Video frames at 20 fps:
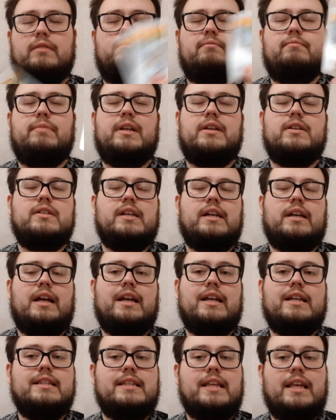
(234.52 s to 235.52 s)
because I
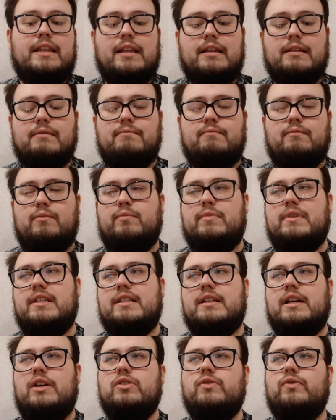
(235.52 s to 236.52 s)
can say that this
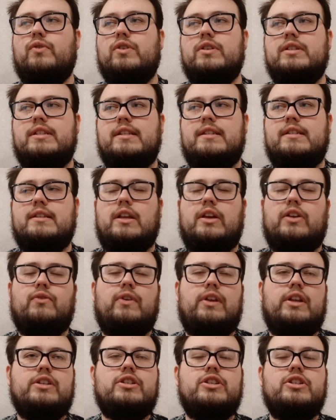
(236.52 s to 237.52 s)
card, of course, it's
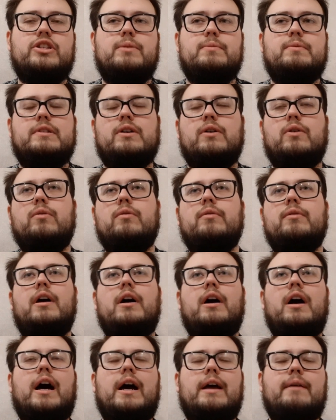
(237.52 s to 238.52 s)
relationship, so
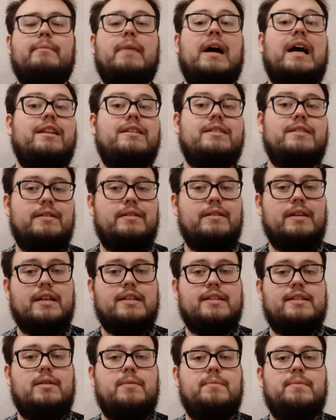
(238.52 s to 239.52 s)
I might
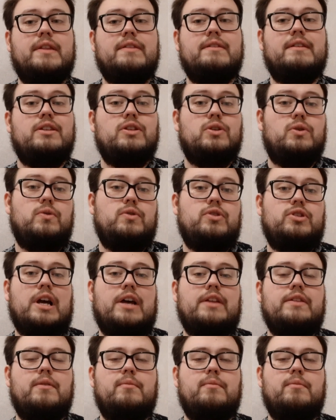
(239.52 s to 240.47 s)
assume that they knew each other